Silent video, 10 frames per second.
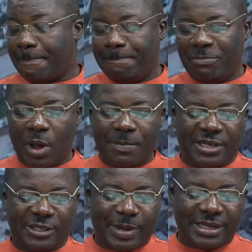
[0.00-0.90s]
I'm
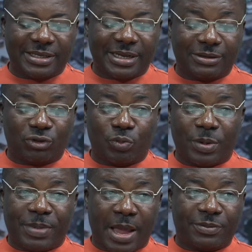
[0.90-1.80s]
expecting that it will
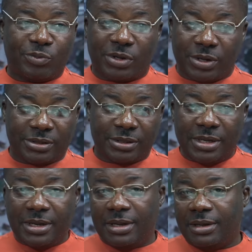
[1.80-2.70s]
be piped because
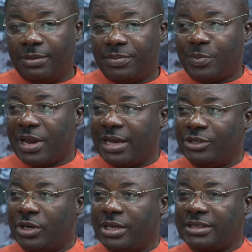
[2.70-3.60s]
people are
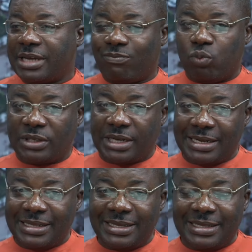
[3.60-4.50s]
enjoying tap water.
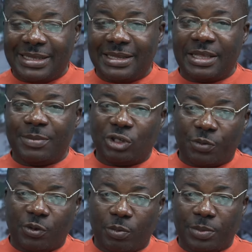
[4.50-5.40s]
The major
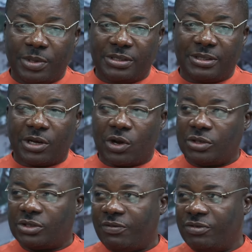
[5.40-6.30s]
problem is the
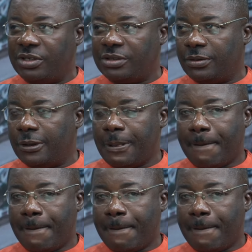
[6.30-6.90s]
cost of diesel.